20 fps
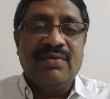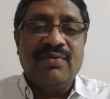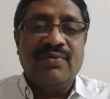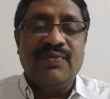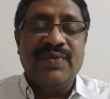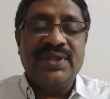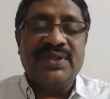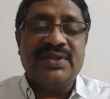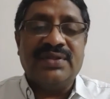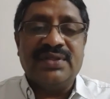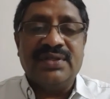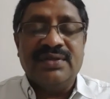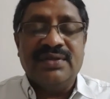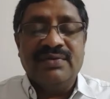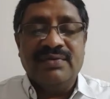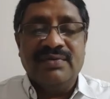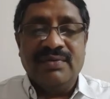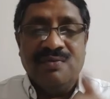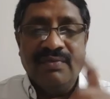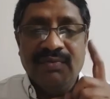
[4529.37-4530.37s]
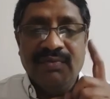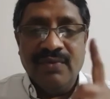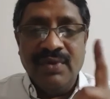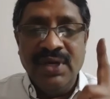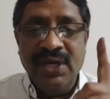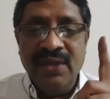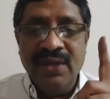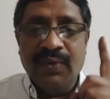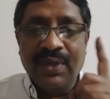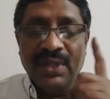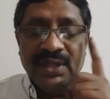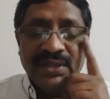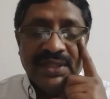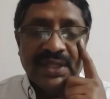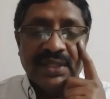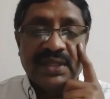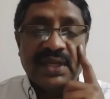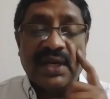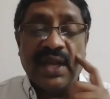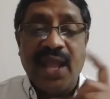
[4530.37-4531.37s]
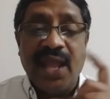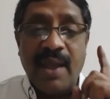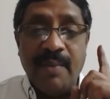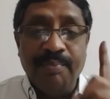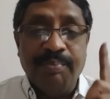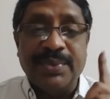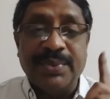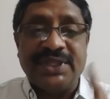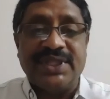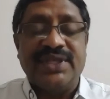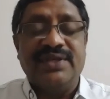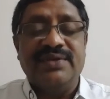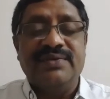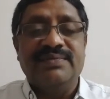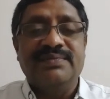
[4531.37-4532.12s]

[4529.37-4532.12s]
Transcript: with only one thing, that empathy.